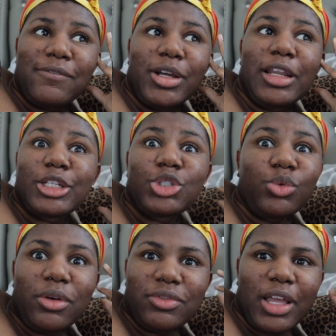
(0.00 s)
Found like
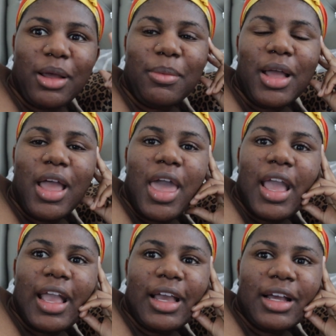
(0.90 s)
two of them.
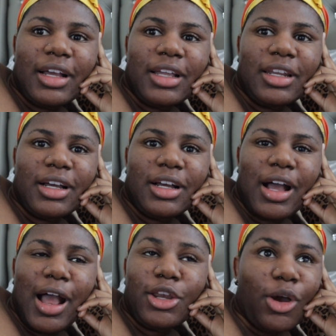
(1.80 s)
And
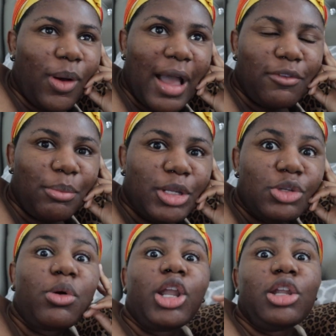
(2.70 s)
I know I haven't been
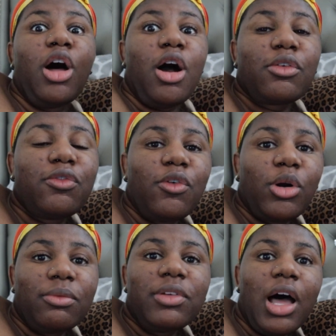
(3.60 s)
doing long
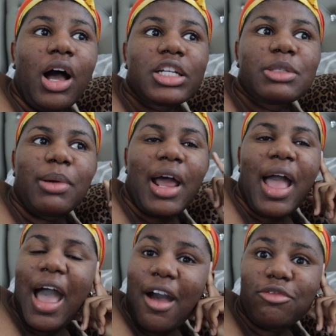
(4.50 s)
form vlogs, but I
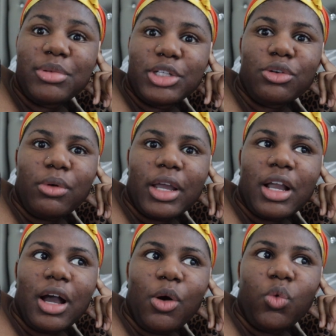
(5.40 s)
have been
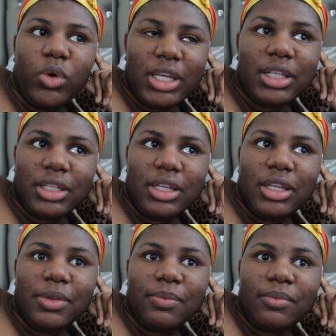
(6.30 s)
doing weekly